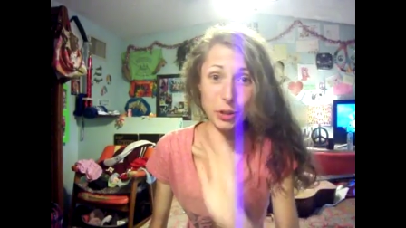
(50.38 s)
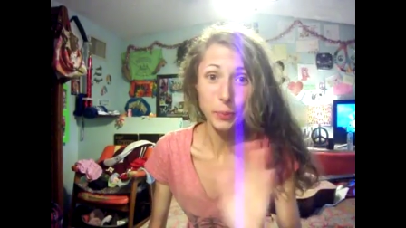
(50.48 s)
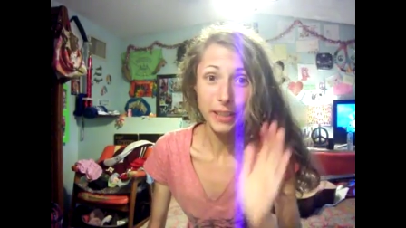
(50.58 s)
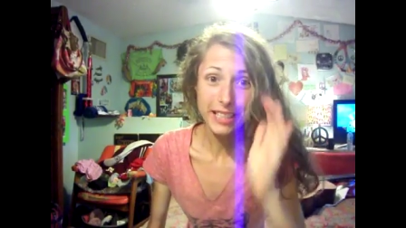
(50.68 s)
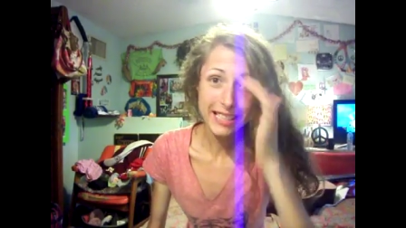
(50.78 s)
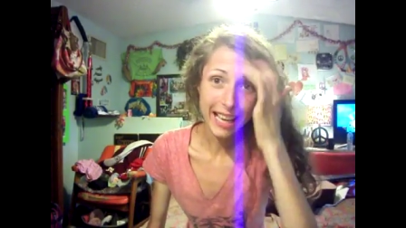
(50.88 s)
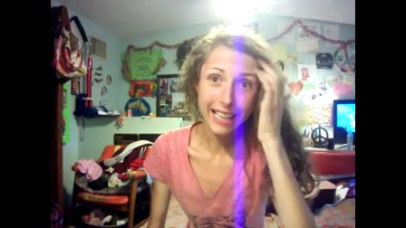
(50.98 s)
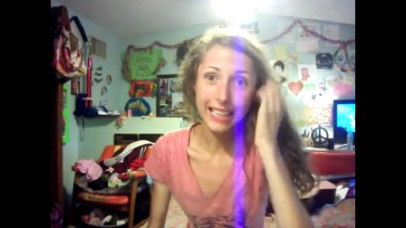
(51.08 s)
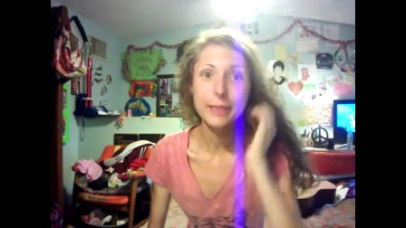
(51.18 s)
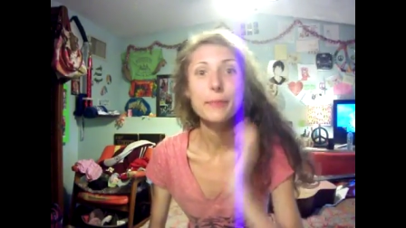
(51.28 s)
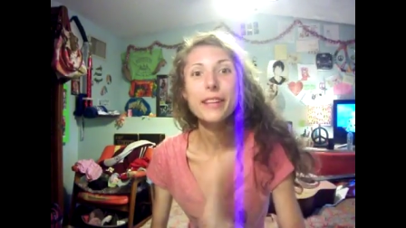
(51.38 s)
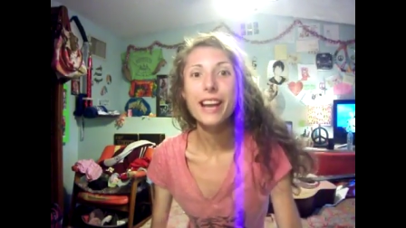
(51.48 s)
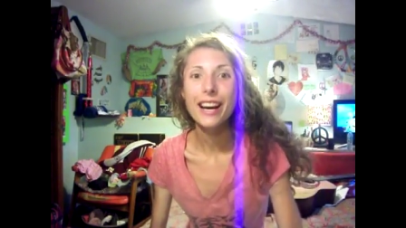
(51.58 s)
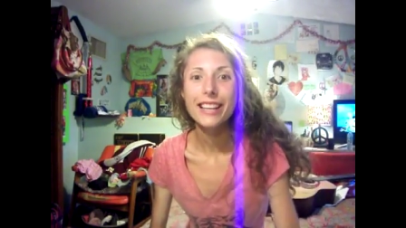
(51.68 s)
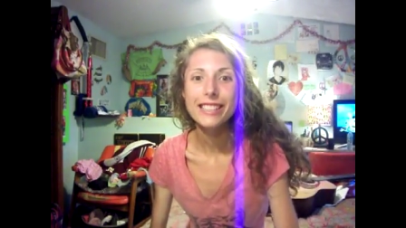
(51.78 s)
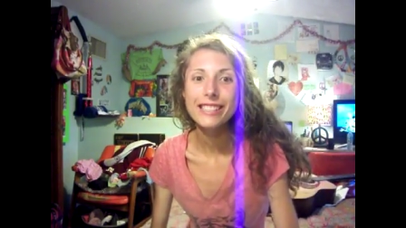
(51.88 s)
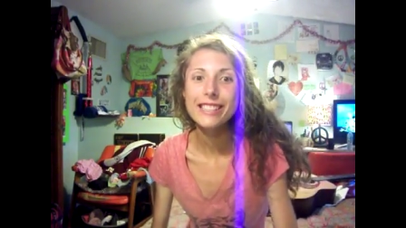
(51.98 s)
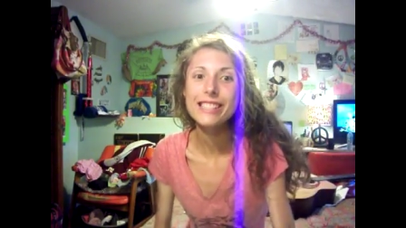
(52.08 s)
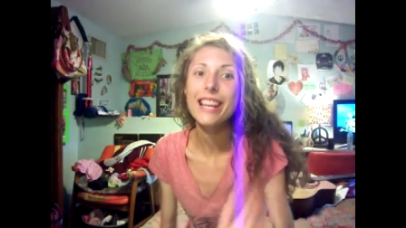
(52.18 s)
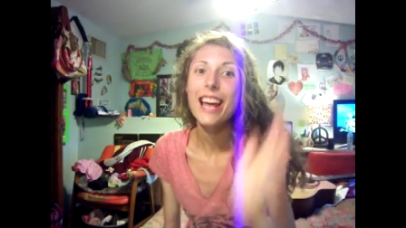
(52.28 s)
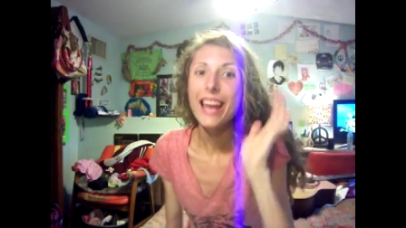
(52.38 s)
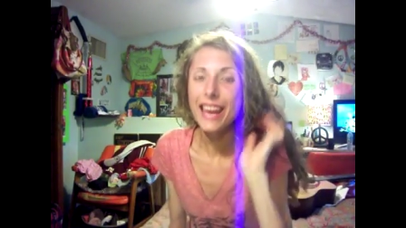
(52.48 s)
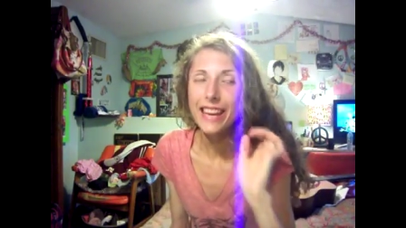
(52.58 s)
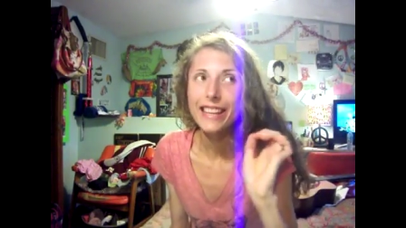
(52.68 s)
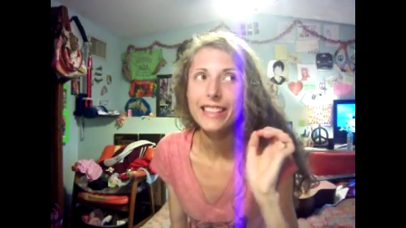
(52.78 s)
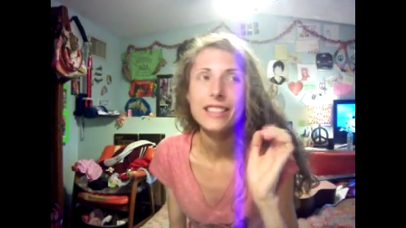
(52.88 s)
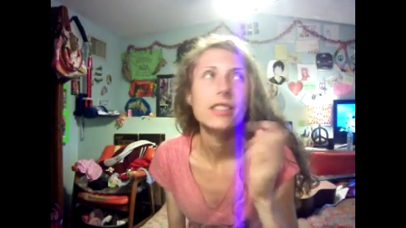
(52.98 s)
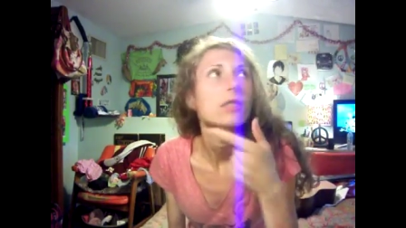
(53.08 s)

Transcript: super excited because in